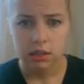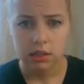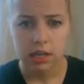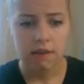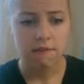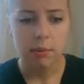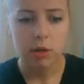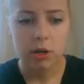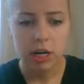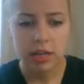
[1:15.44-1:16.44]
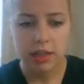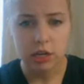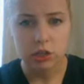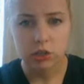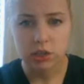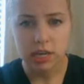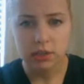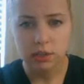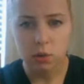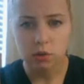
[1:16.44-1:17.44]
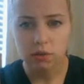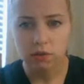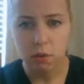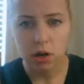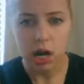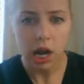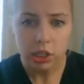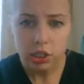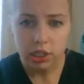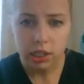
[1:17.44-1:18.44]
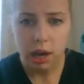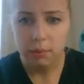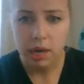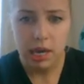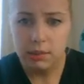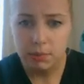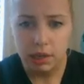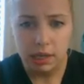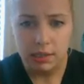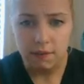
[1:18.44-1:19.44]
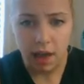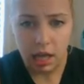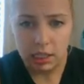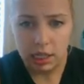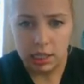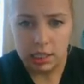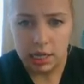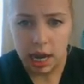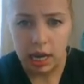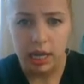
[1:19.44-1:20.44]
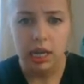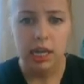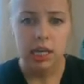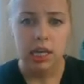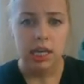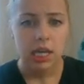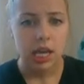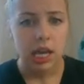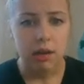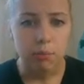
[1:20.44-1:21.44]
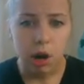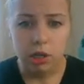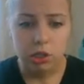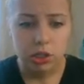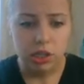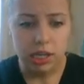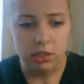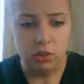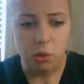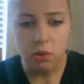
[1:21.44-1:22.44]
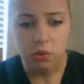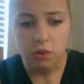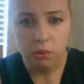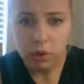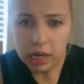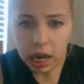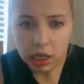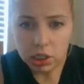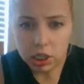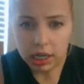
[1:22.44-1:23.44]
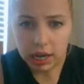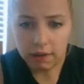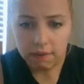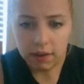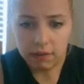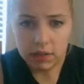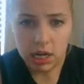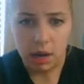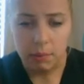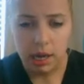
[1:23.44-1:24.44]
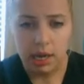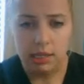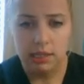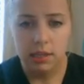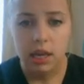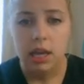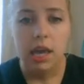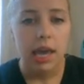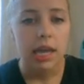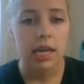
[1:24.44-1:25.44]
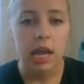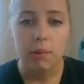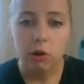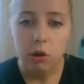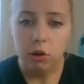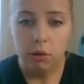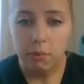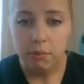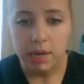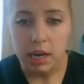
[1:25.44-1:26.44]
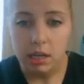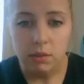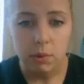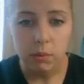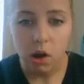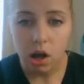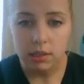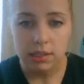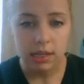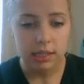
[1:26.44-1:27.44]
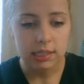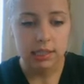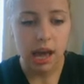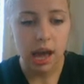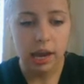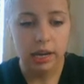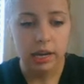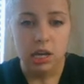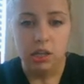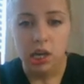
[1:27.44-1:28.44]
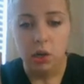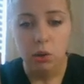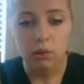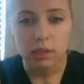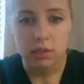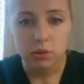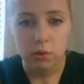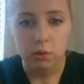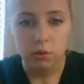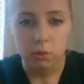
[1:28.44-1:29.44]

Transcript: In February they sold 400 cupcakes because of Valentine's Day. In March, they sold 350 cupcakes. In April, because we were all stuck inside, they only sold